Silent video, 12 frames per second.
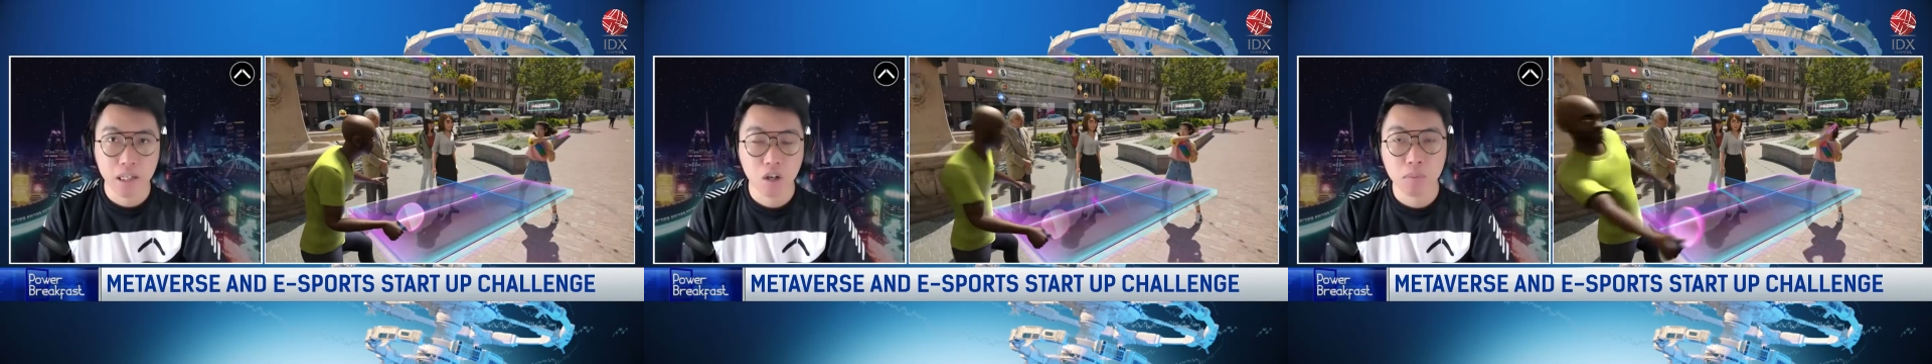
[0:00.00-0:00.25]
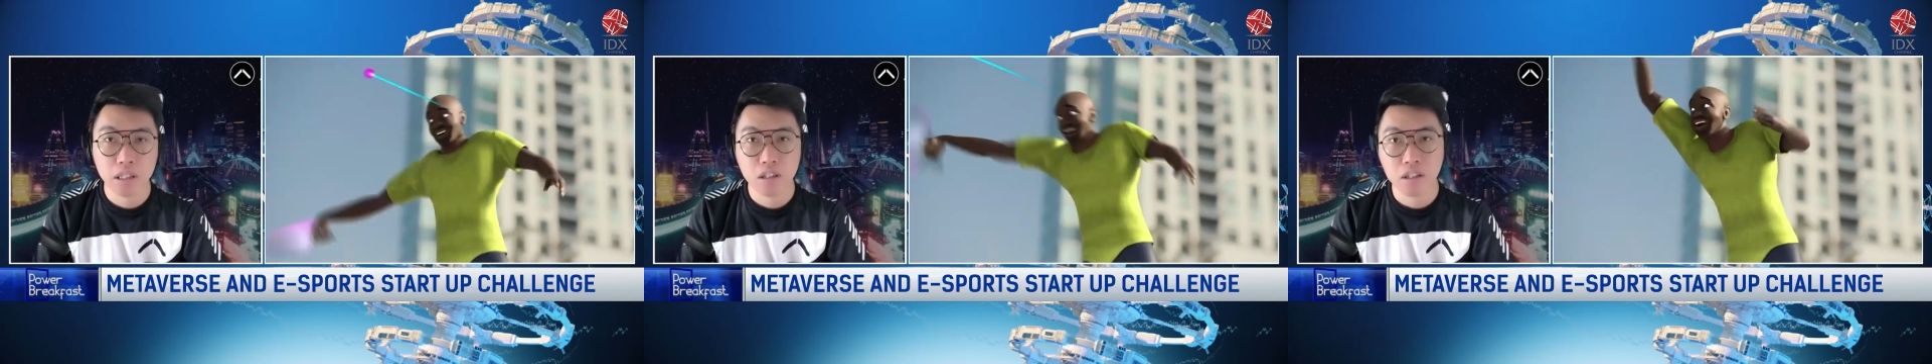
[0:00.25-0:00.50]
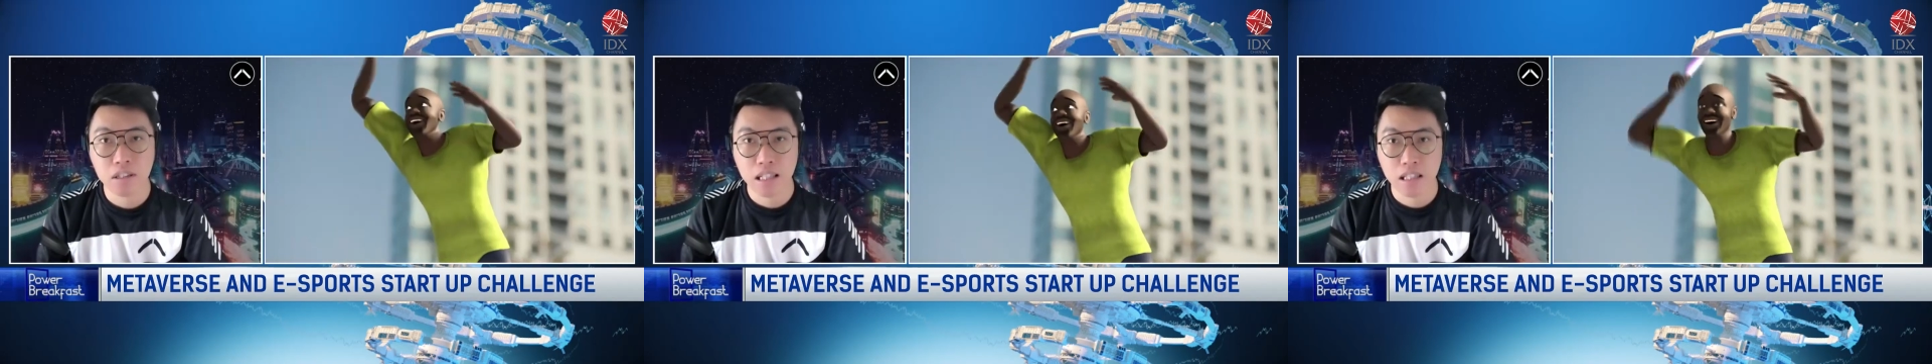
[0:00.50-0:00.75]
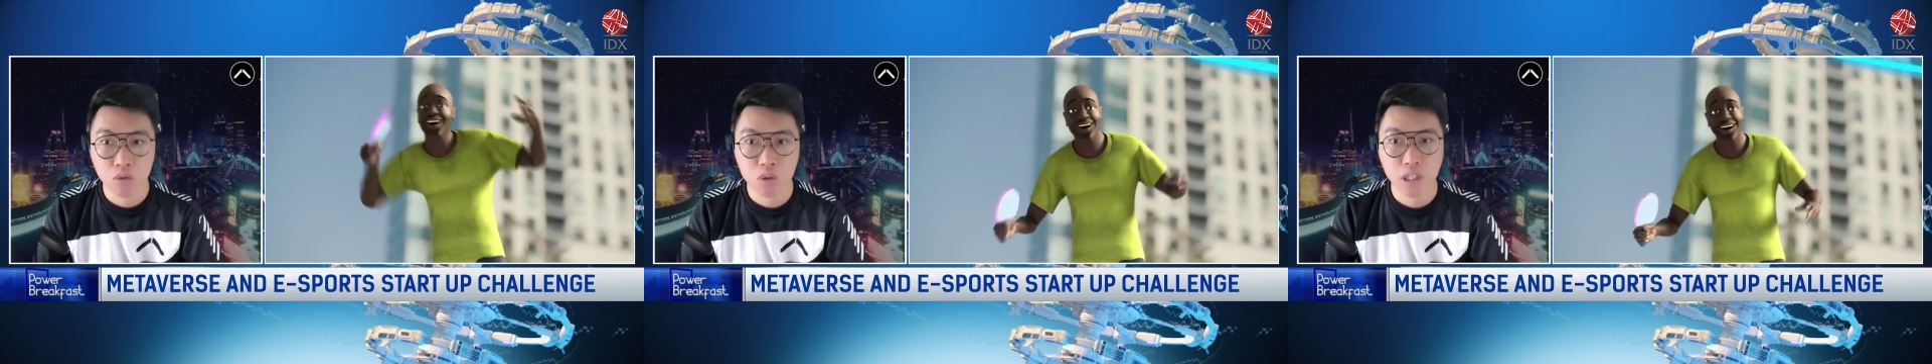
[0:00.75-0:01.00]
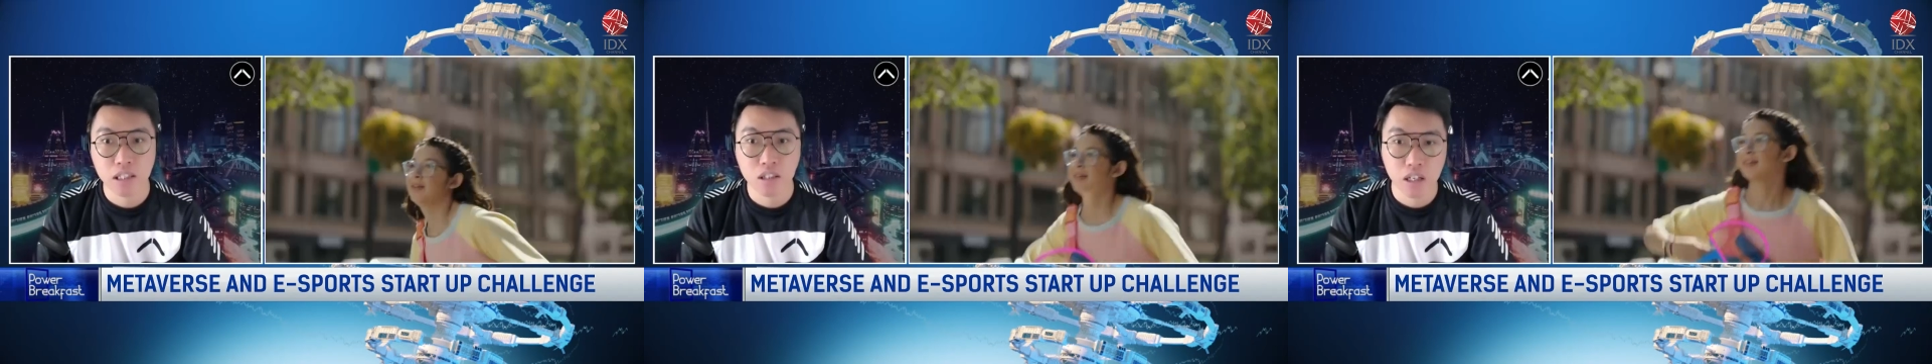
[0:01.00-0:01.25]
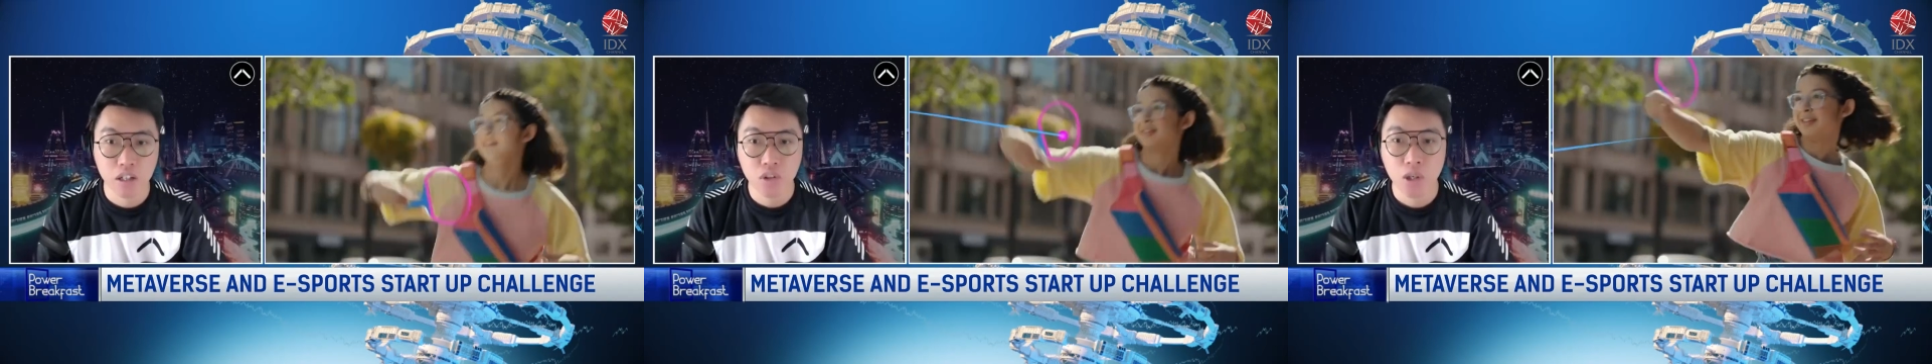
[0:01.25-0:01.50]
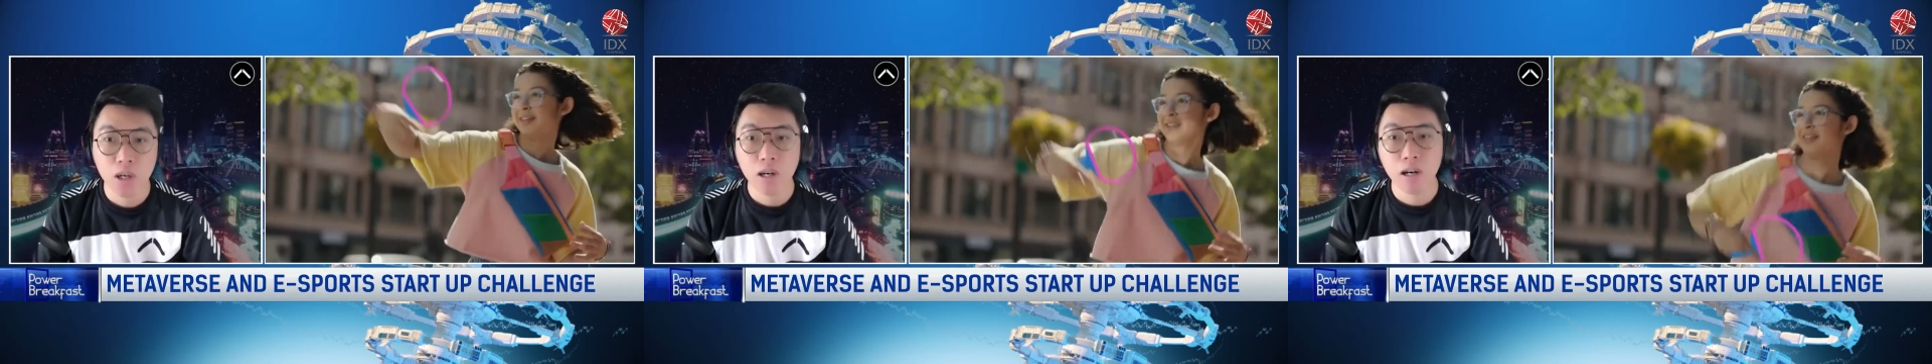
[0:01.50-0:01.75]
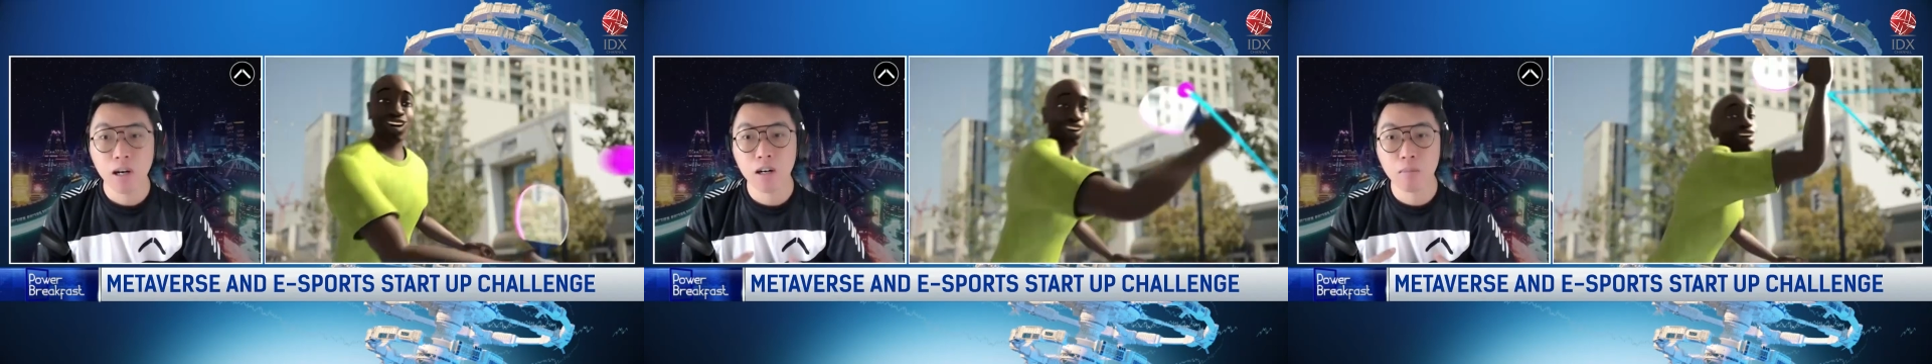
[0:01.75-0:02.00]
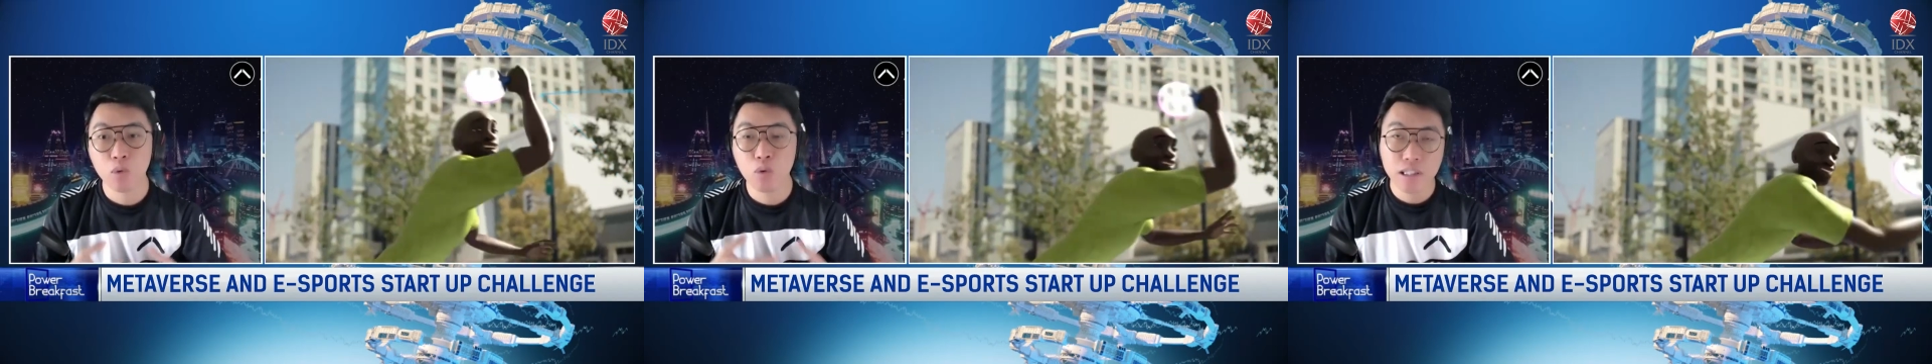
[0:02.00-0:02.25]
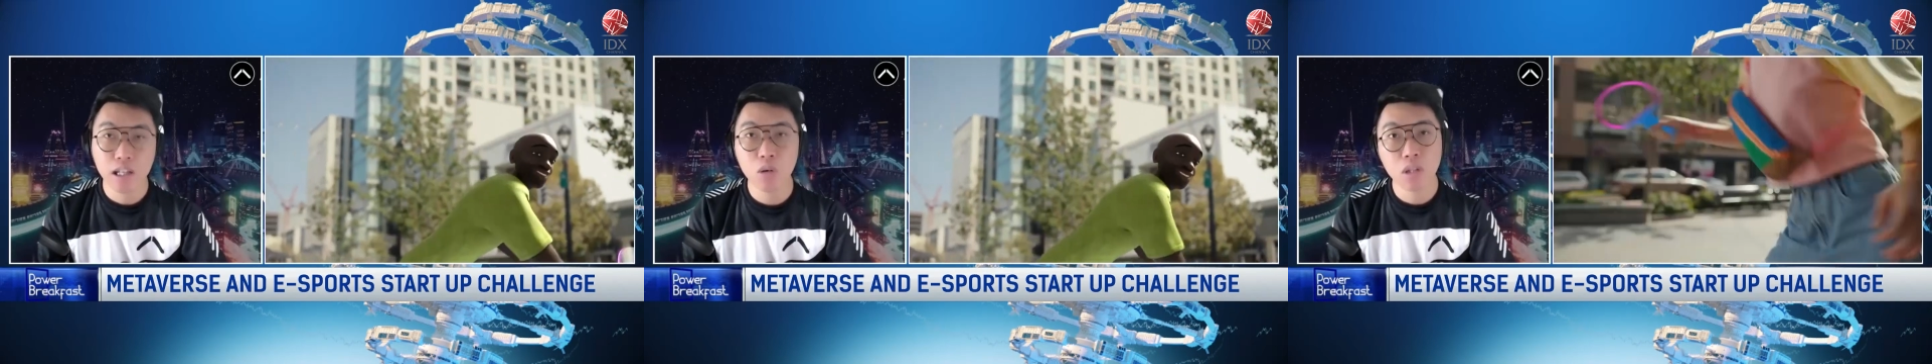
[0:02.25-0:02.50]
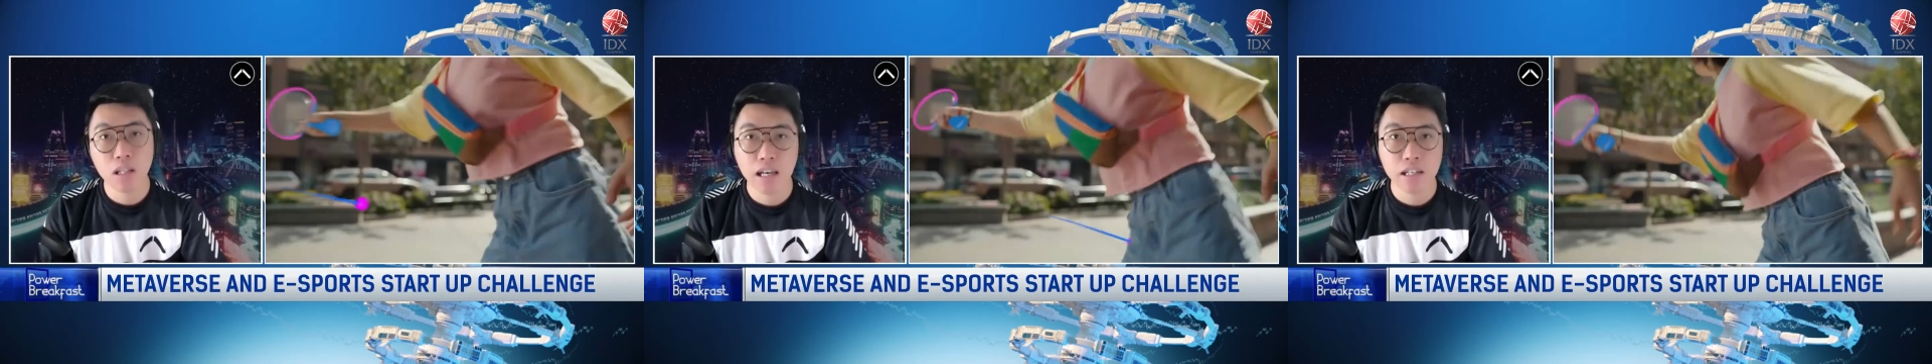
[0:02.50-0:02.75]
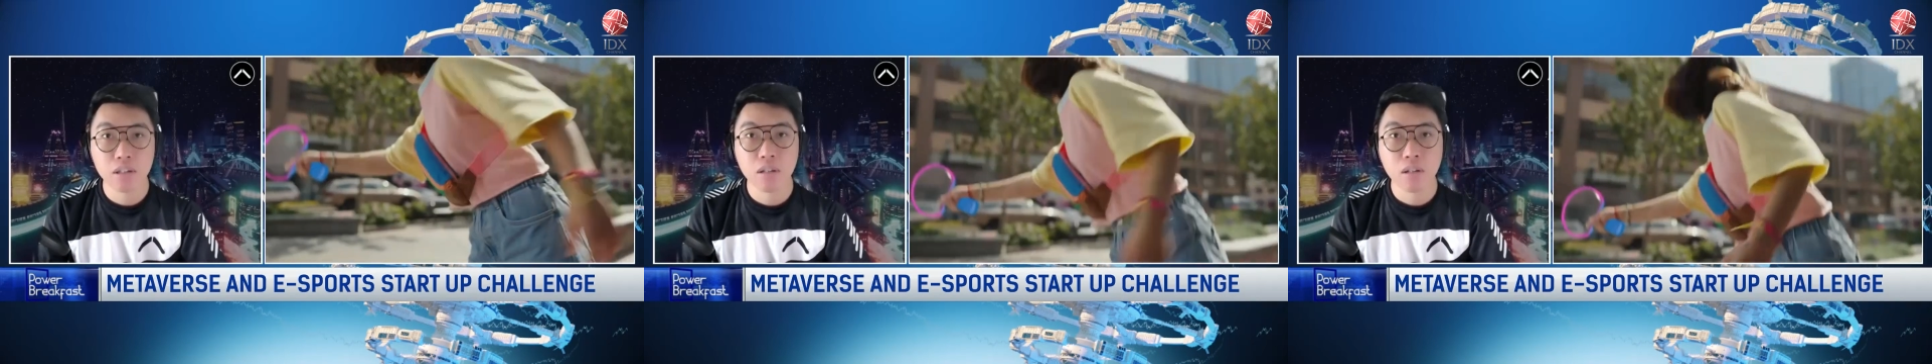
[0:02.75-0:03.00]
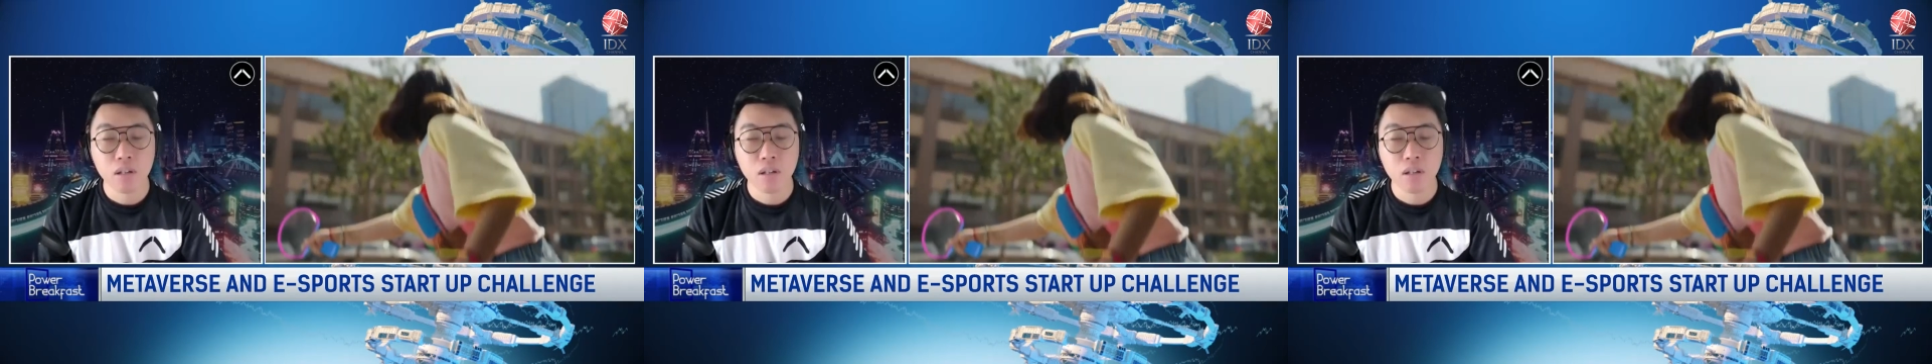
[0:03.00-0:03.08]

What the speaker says: our players salary and such. Moving down the line,